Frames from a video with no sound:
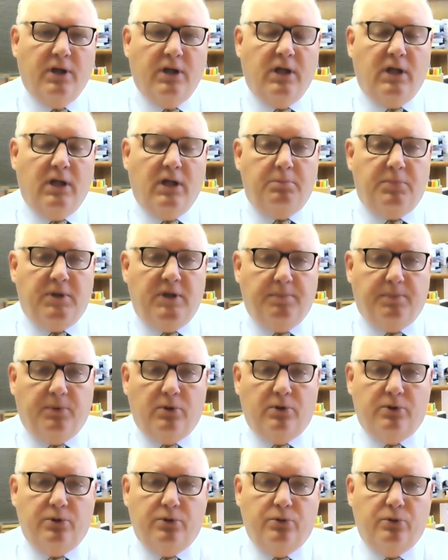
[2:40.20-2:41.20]
people
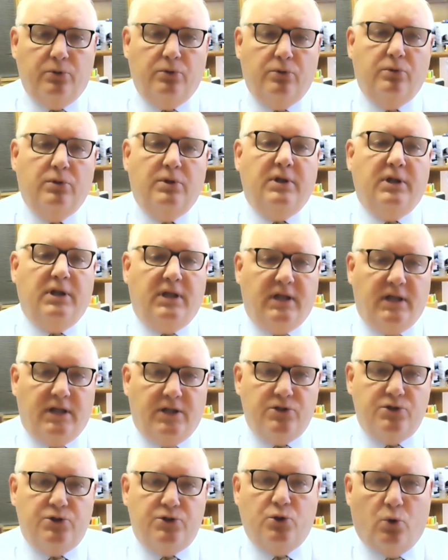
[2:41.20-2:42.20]
who
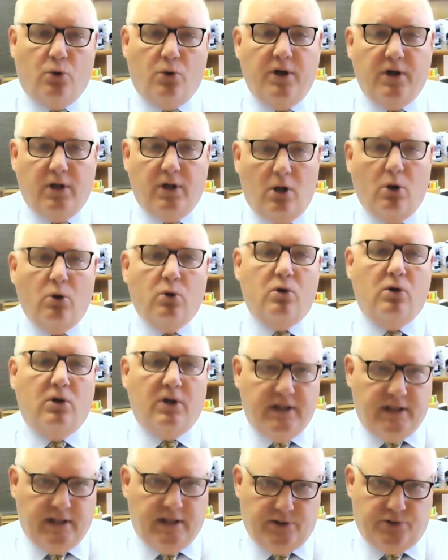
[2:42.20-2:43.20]
enjoy local
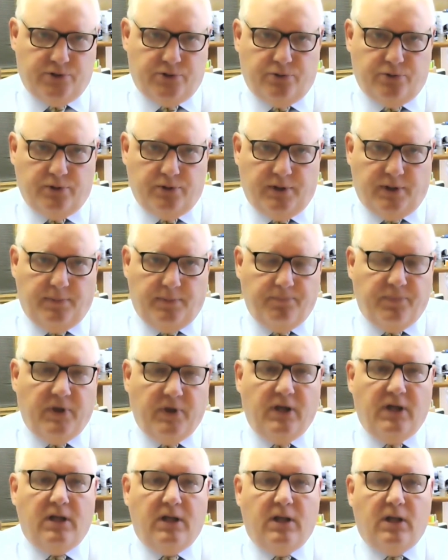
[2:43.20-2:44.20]
history,
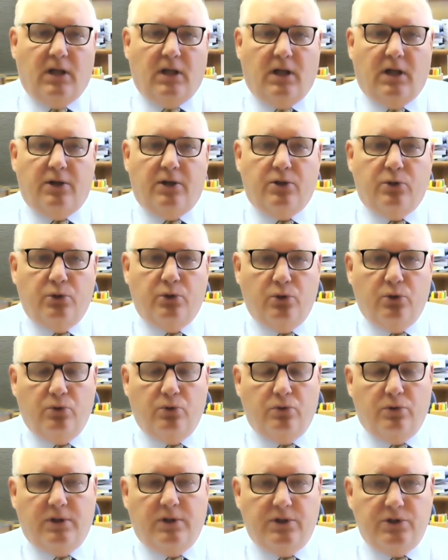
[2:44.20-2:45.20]
who
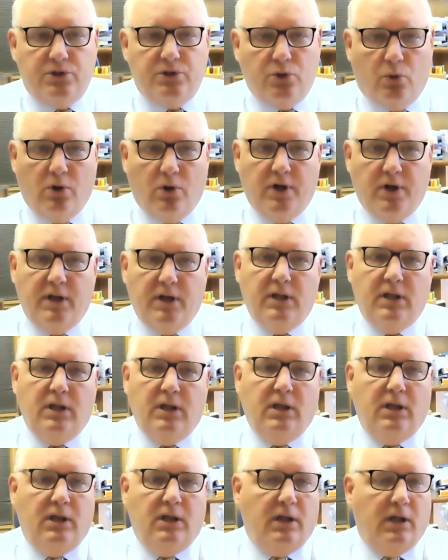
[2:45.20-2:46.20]
enjoy
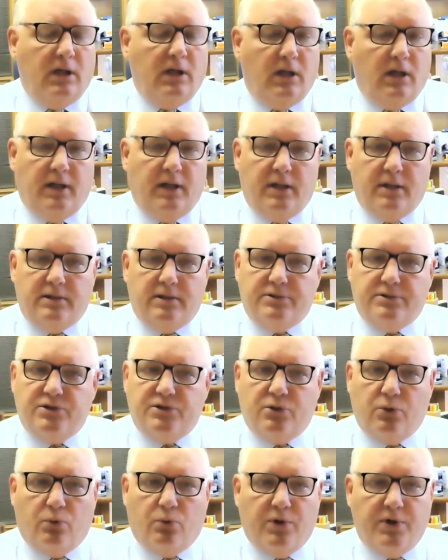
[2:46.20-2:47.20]

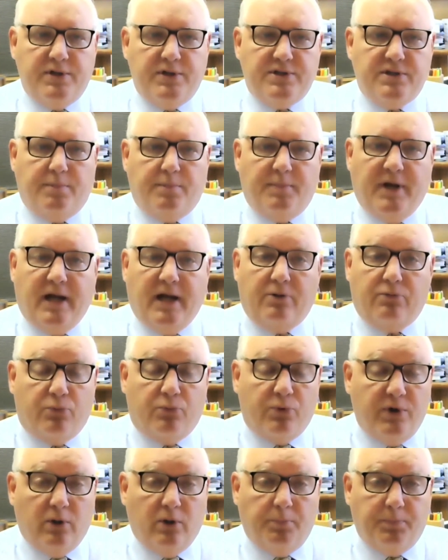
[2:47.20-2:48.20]
stories about
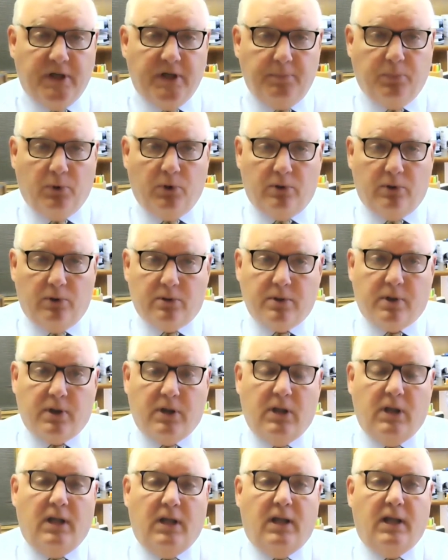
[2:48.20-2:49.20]
real people
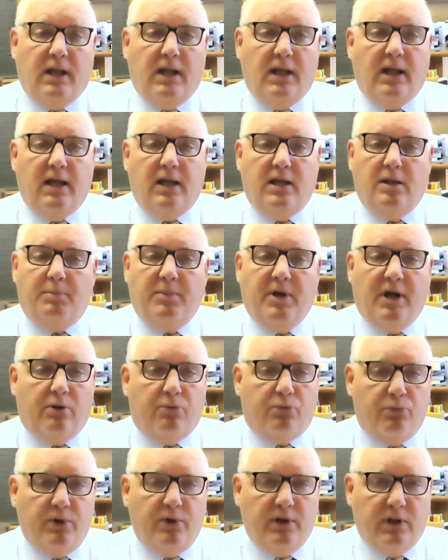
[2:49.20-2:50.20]
and about
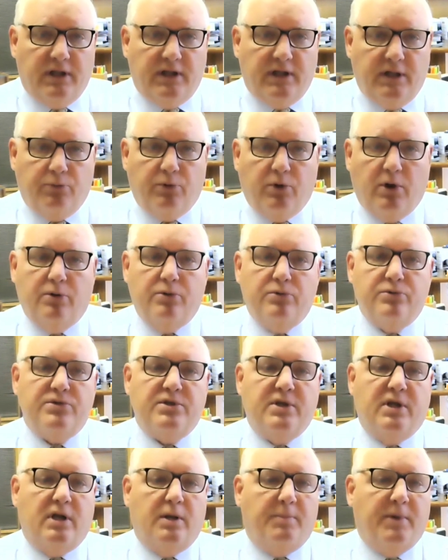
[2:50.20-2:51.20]
real heroes
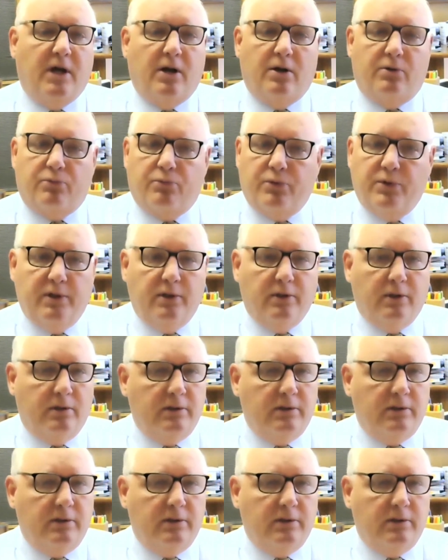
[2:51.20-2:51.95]
and about real